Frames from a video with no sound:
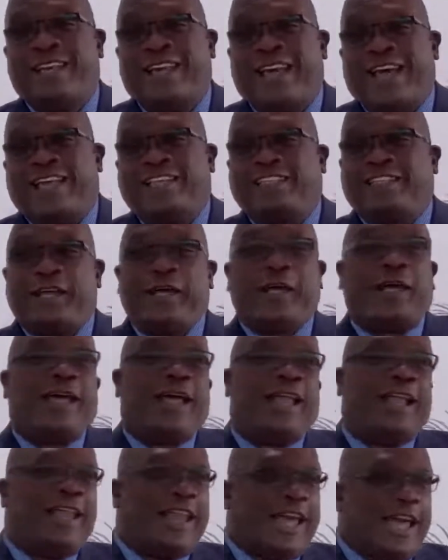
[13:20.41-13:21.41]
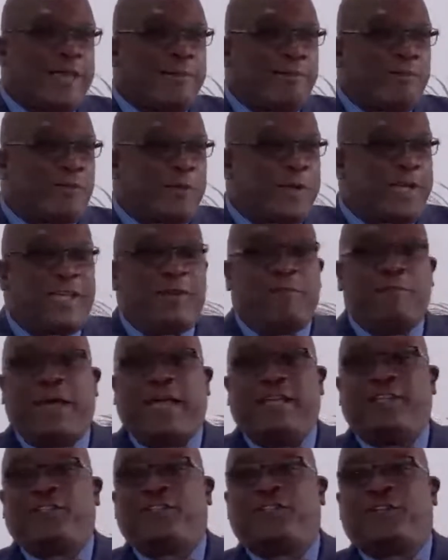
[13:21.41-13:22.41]
as a library in
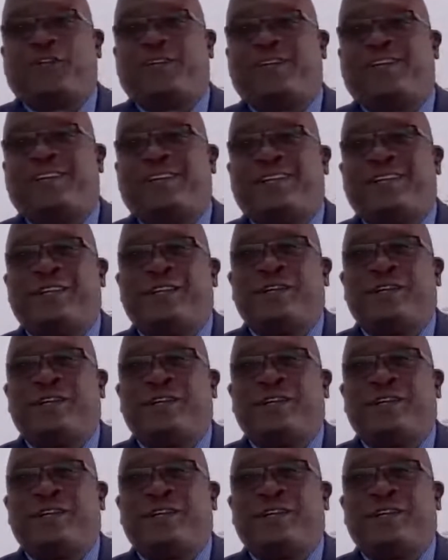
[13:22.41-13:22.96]
Mansion,